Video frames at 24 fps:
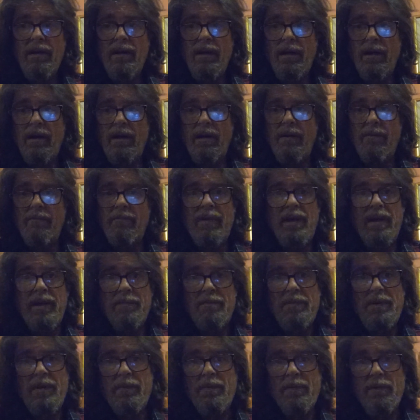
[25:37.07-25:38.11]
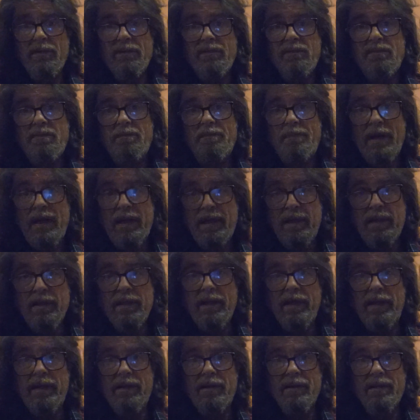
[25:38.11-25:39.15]
uh, made people
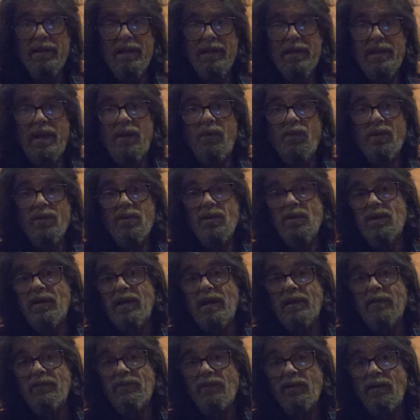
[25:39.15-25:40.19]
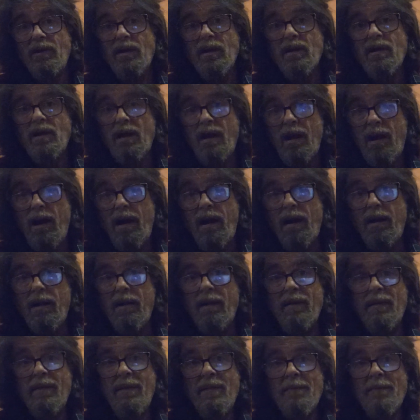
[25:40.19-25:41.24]
speculate that they were looking for a car.